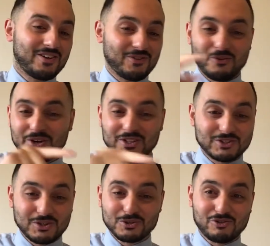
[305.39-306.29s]
All we need to
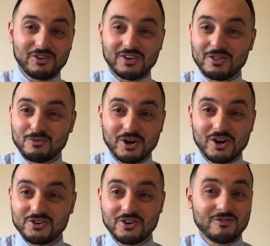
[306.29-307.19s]
do is write down the
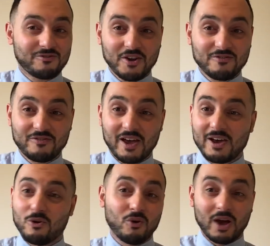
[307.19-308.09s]
word fun fair
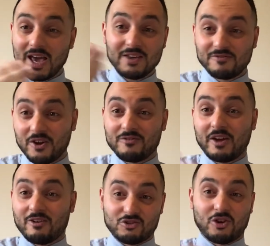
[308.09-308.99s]
or a fun
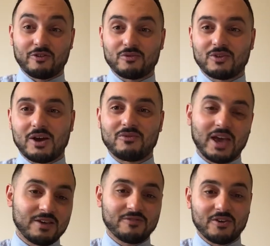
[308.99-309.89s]
fair as I wrote down.
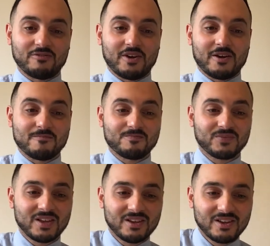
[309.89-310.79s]
A fun fair.
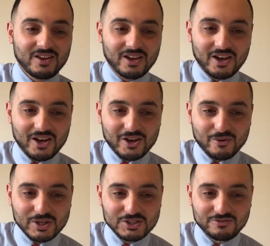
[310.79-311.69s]
Uh,
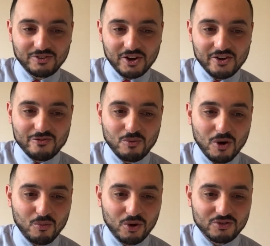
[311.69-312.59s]
question five.
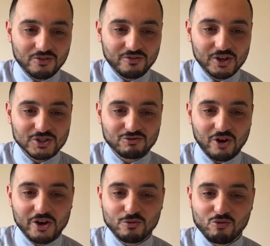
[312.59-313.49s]
What was the first
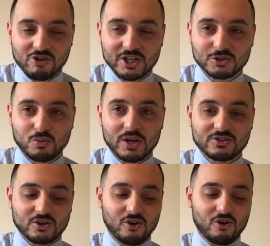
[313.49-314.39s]
ride Rish went
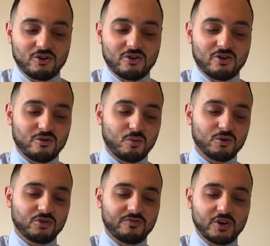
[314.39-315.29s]
on? What's
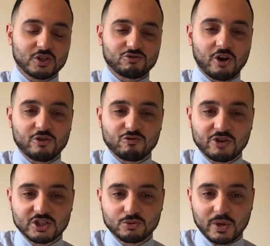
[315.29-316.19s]
the first ride
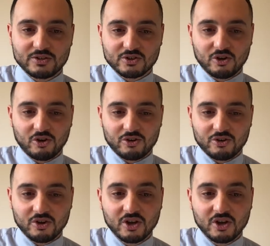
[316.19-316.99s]
Rish went on?